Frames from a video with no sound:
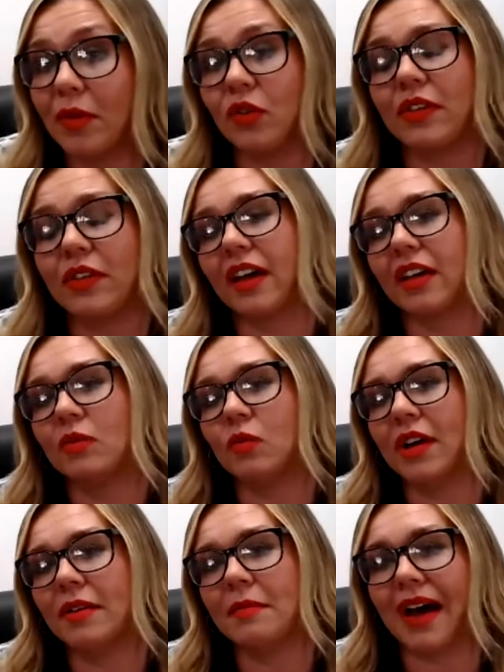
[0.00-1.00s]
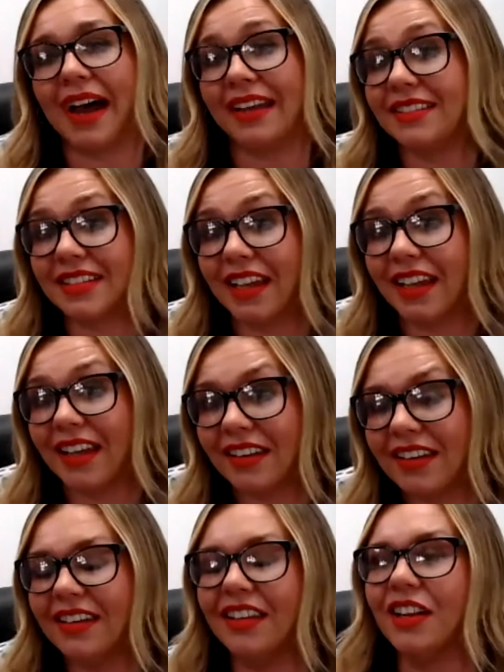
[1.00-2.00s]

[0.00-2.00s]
We both got one mindset.